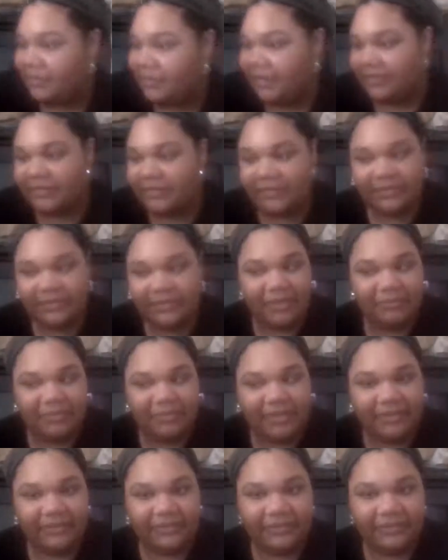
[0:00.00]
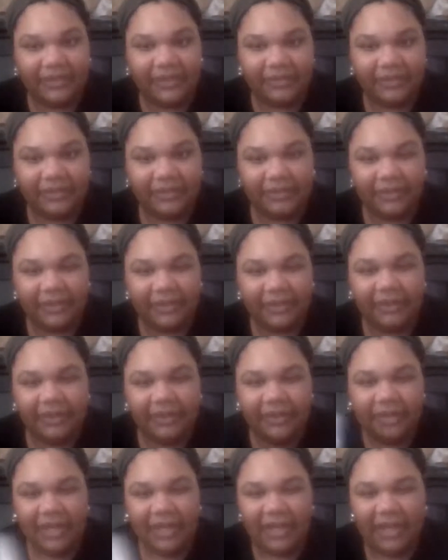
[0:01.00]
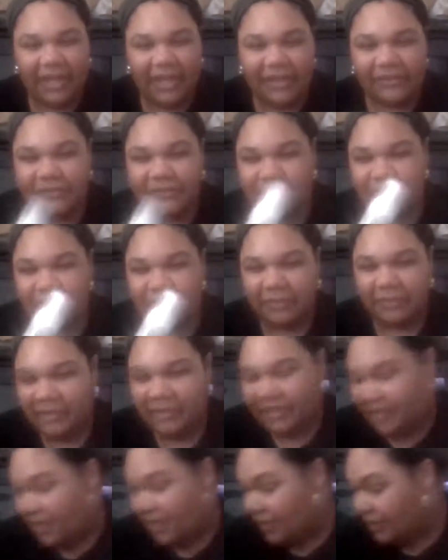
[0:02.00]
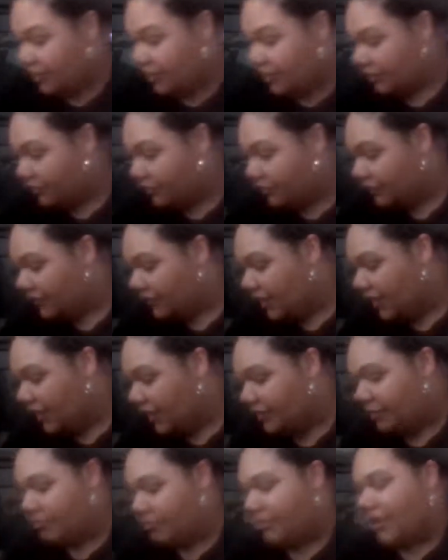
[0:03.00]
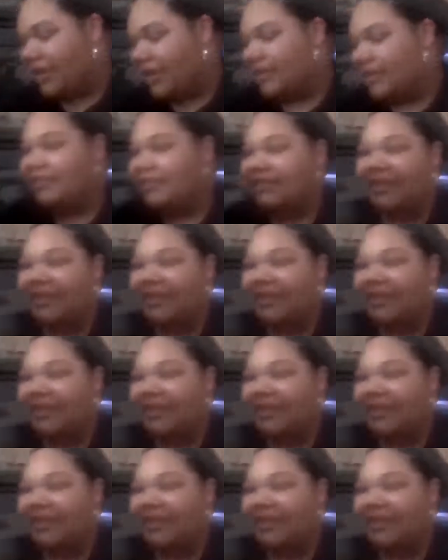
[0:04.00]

That's the same place that did the Edge gel. But again, I'll include that at the bottom.